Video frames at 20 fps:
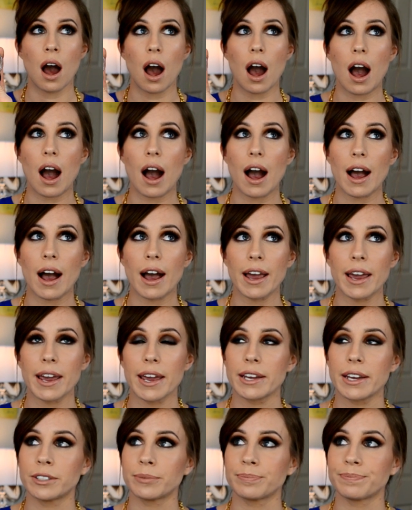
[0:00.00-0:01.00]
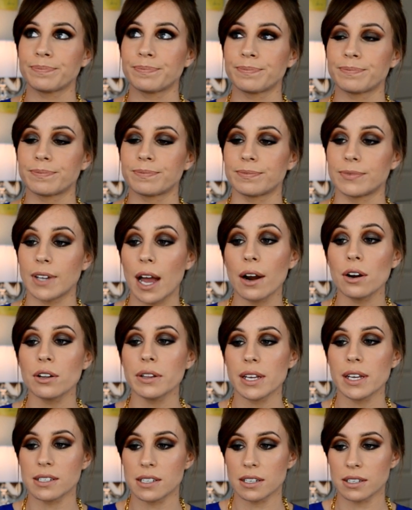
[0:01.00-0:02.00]
I... Not
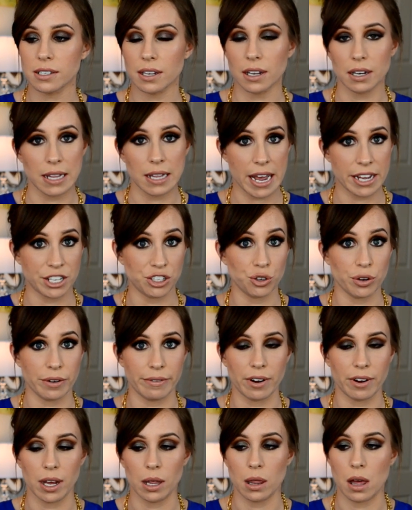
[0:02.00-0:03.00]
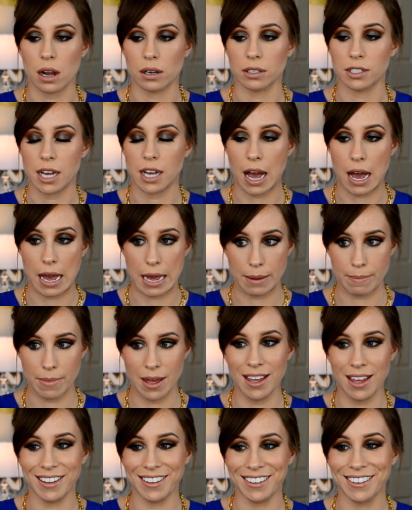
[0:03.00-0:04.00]
only is this going to last you a very long time,
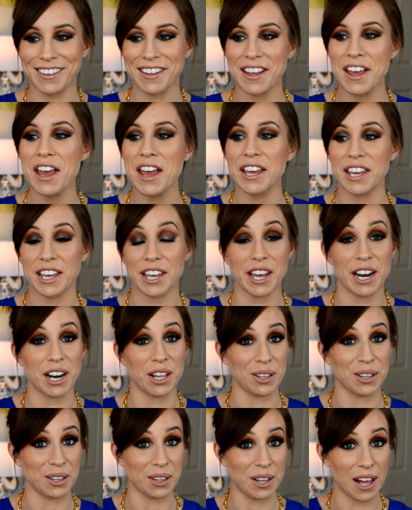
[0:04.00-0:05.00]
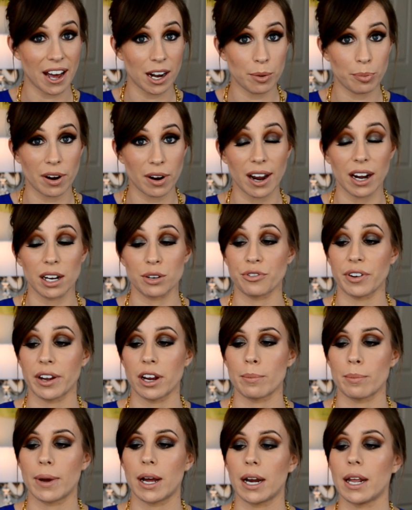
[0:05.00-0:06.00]
you get a lot of product for
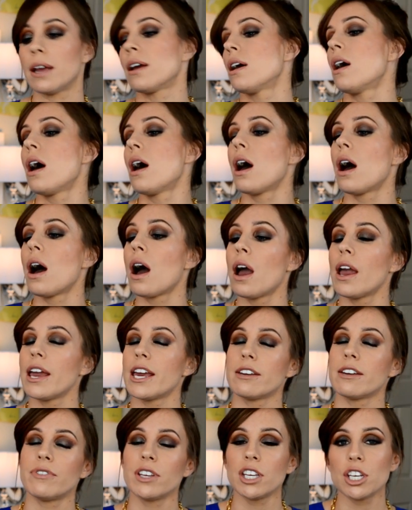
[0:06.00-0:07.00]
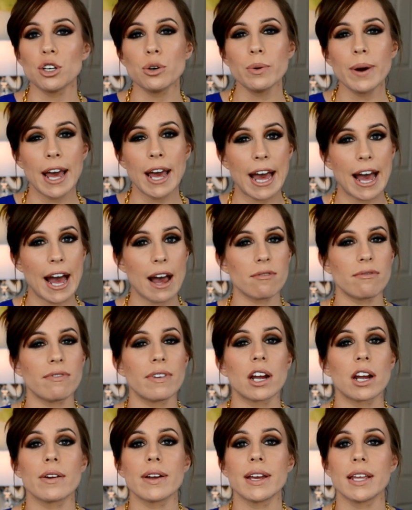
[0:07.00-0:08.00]
your money. If you have
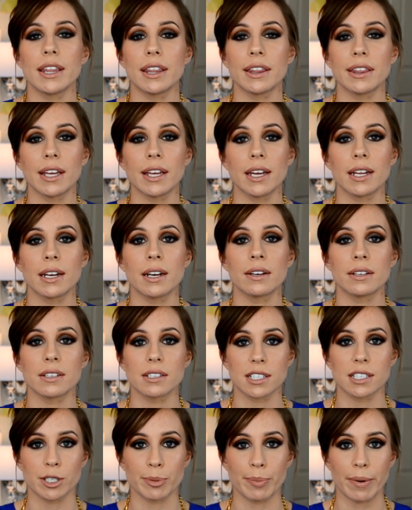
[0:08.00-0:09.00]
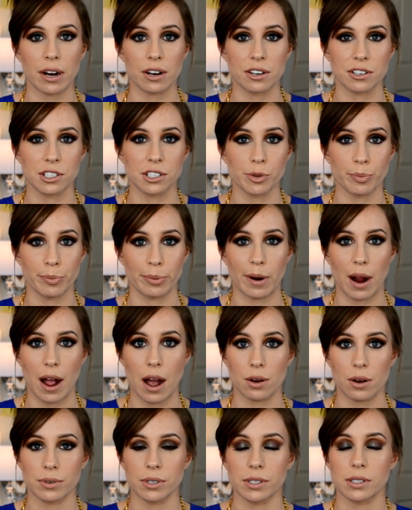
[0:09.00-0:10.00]
very thin, sparse
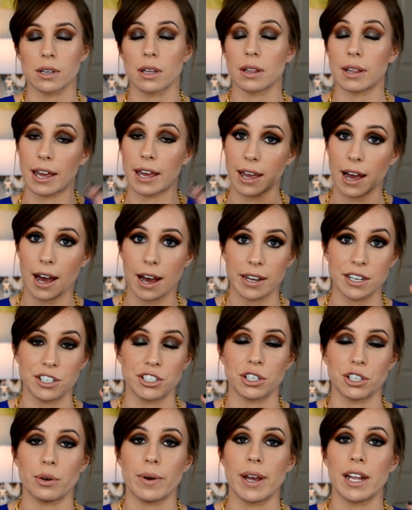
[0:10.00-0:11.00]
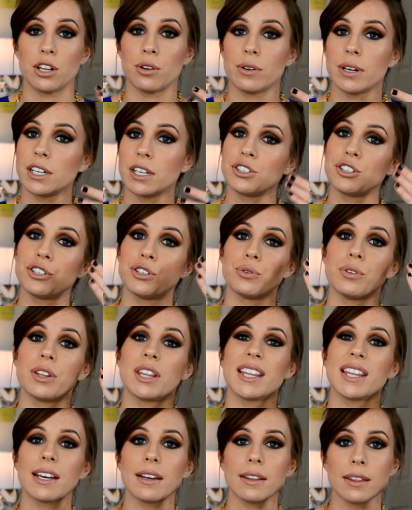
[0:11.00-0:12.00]
brows, like I do, and you need to
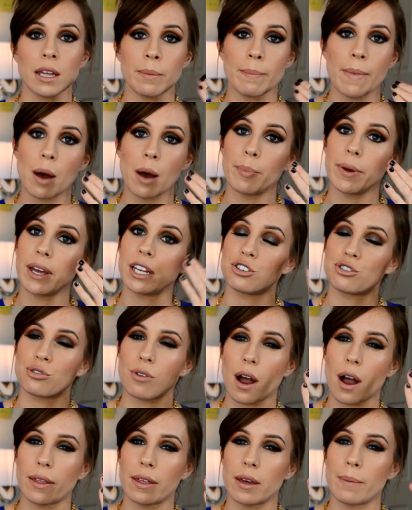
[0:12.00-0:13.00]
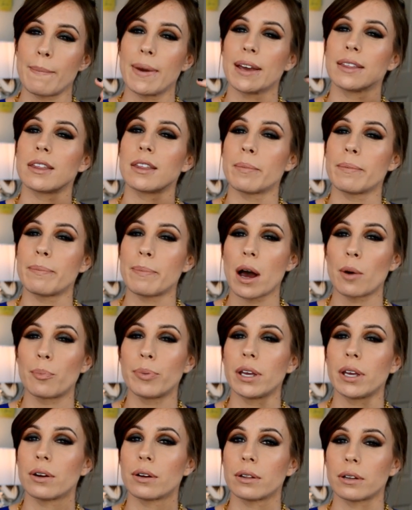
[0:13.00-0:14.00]
thicken them up and draw them, make them
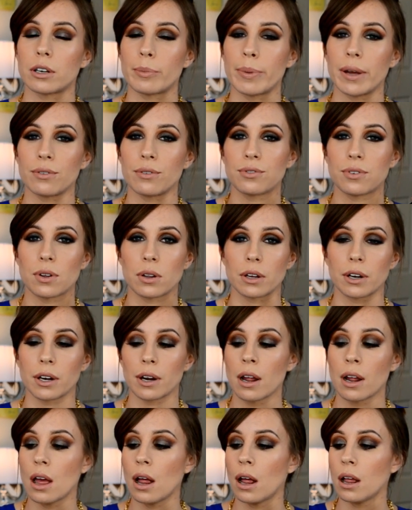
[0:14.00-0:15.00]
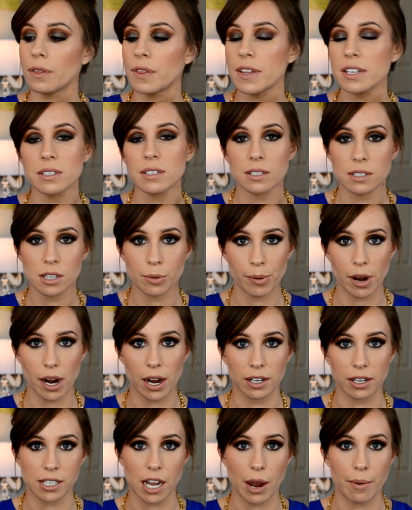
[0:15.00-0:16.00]
appear a little bit fuller, this is the
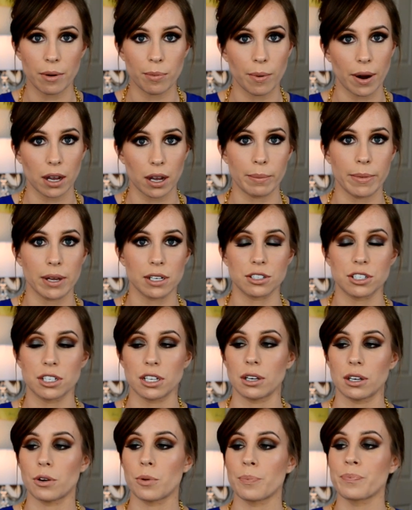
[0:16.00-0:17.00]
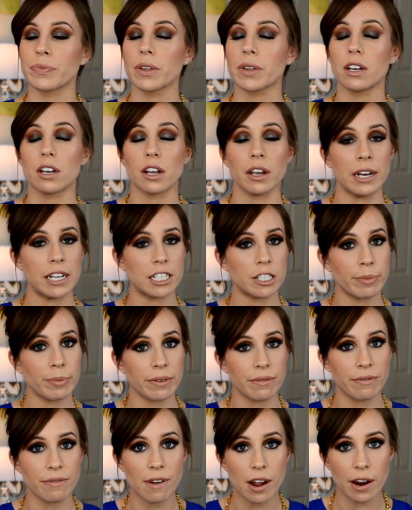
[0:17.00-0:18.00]
product I would recommend to you. Now, you need to
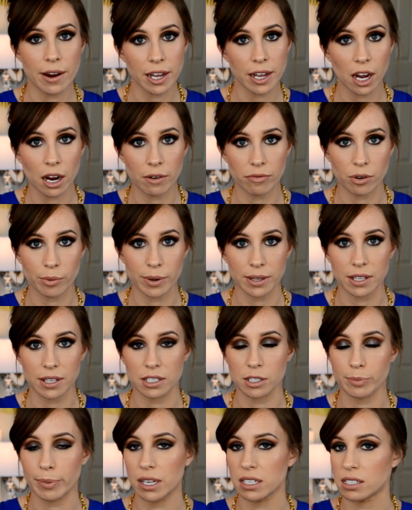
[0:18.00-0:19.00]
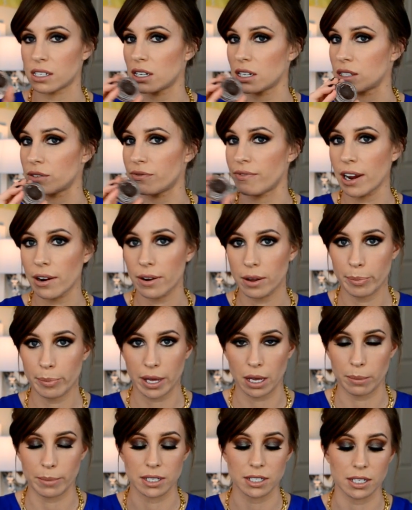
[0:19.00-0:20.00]
be very careful with this because it is very
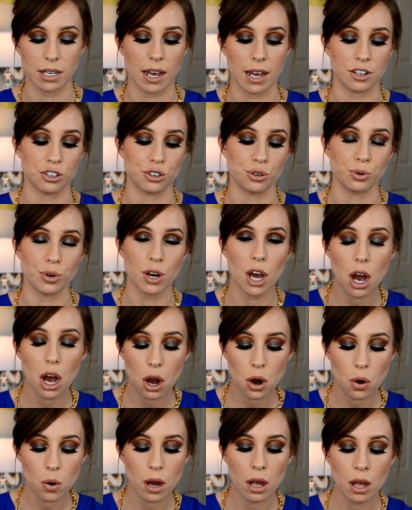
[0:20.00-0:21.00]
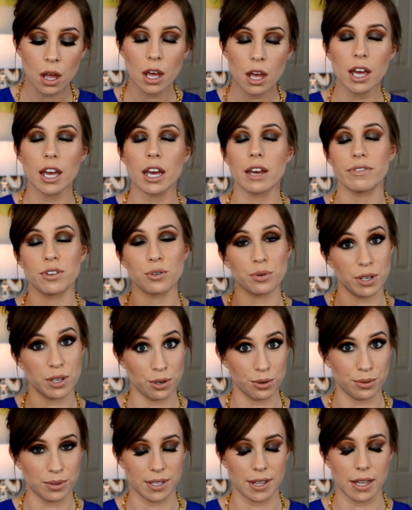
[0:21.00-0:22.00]
pigmented, as you know, if you
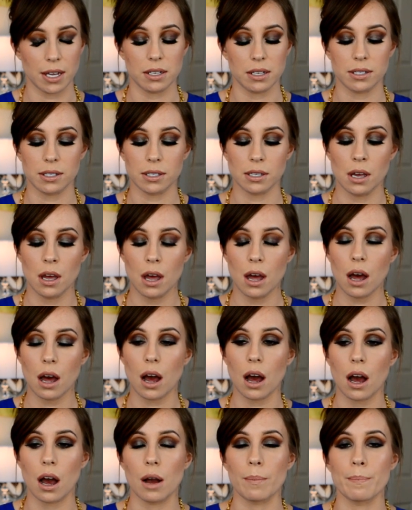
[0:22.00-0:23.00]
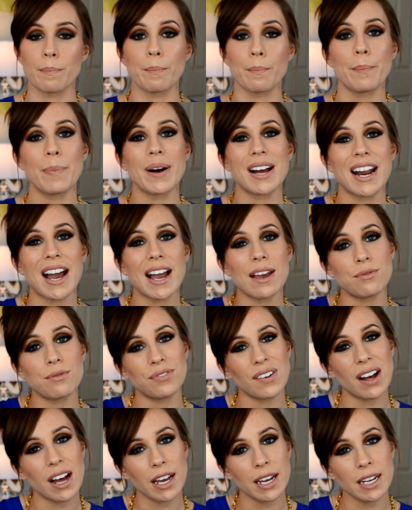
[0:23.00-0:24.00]
use this. Um, but I
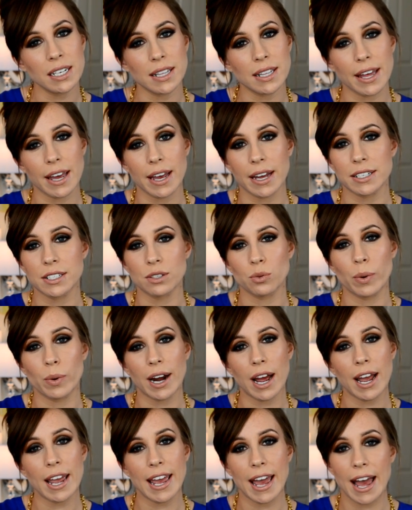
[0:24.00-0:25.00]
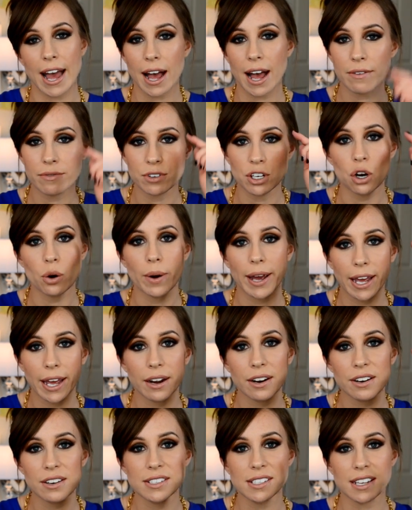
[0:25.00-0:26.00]
find that when I have no
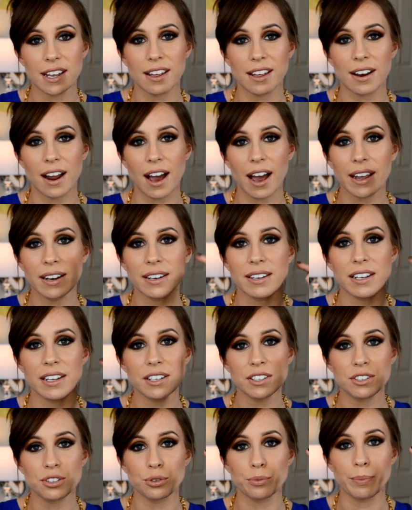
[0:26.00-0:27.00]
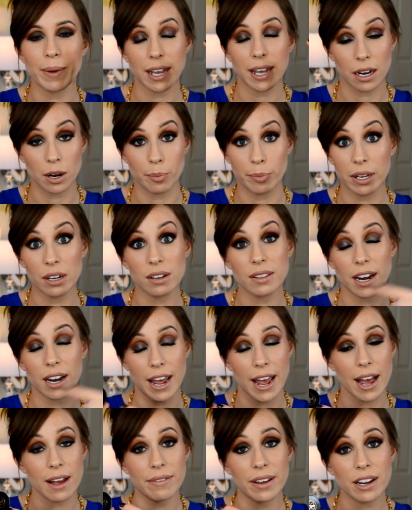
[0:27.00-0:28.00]
hairs and I need to make it appear that
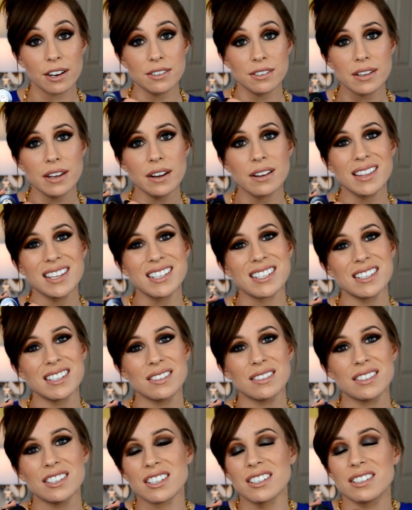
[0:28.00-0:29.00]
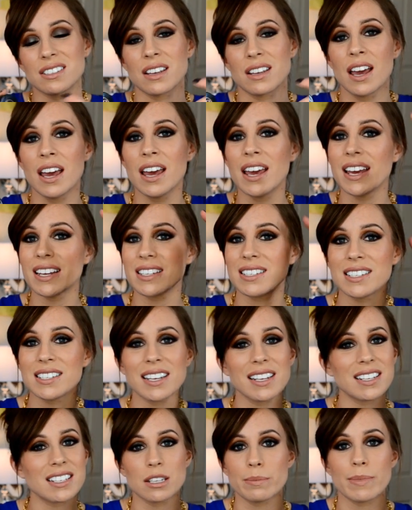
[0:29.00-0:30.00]
I have hairs there, this just, it
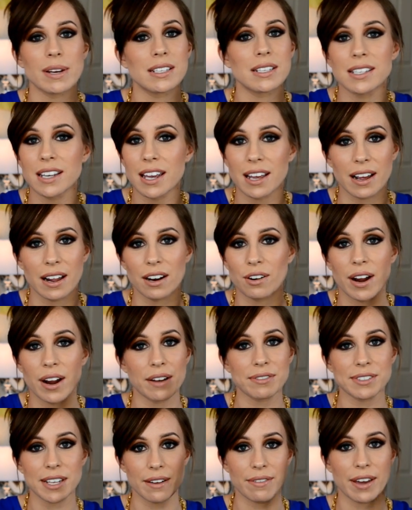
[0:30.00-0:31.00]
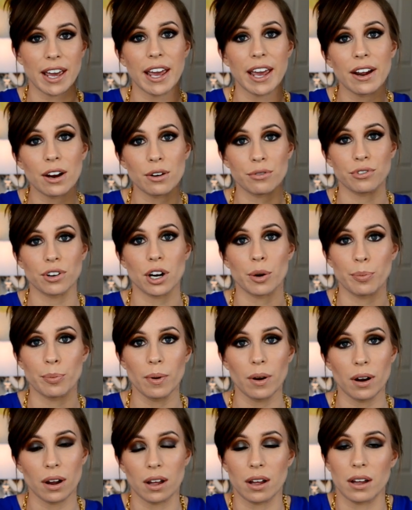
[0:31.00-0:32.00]
sticks to my skin. I don't have to have hair for
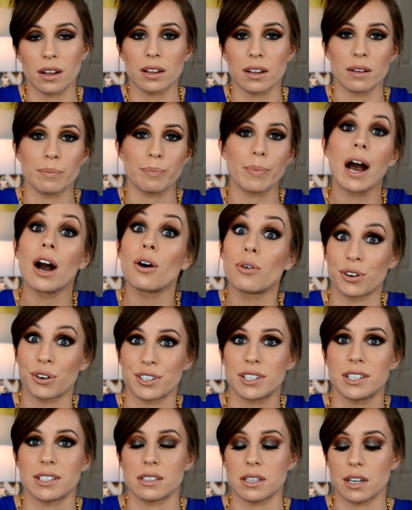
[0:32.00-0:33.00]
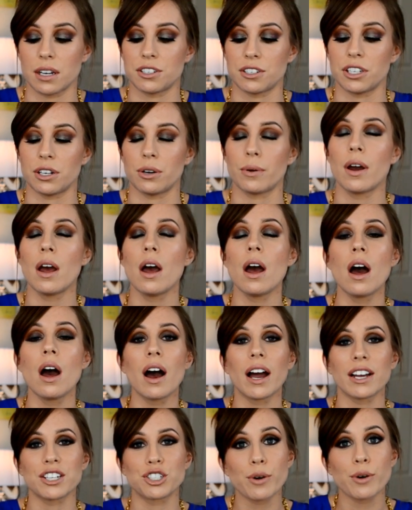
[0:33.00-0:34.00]
a uh, powder to stick to.
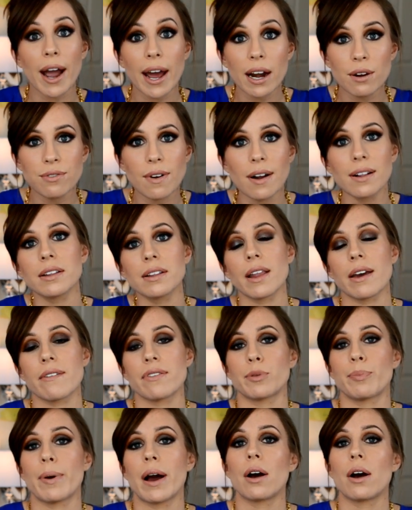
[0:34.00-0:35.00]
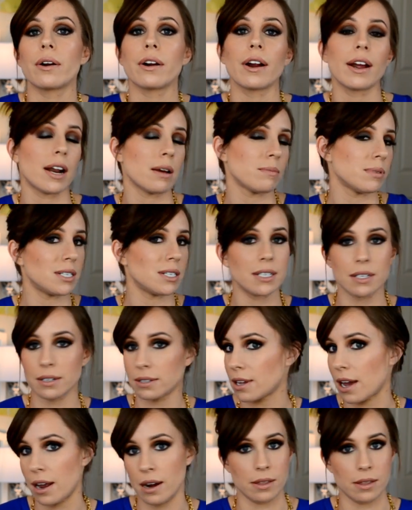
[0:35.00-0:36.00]
I try to fall in love with powder and I'm still
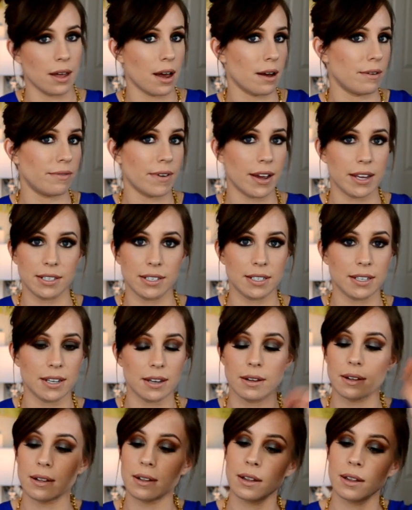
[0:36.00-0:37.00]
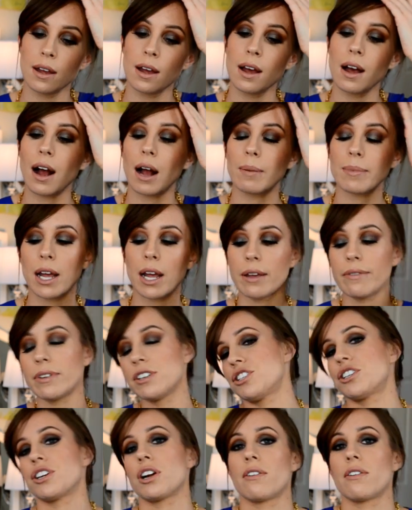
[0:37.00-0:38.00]
not in love. I still, I'm not
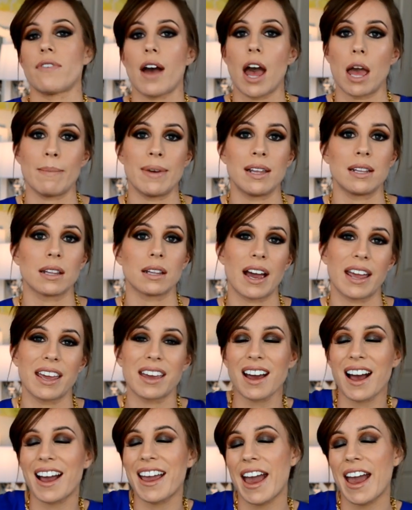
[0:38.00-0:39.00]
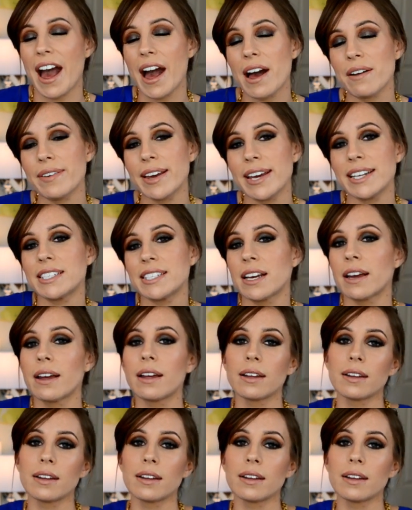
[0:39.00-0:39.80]
even sure if I'm in like. I have it